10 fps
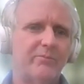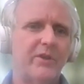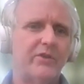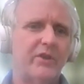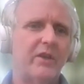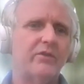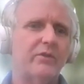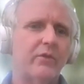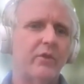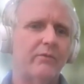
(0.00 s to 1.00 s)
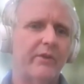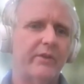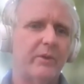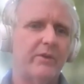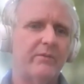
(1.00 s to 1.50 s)
initiation of
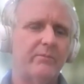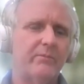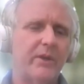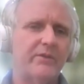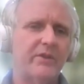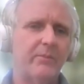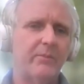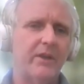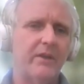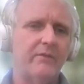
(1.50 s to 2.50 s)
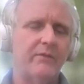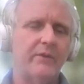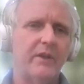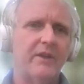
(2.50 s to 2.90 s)
conflict by the TPLF.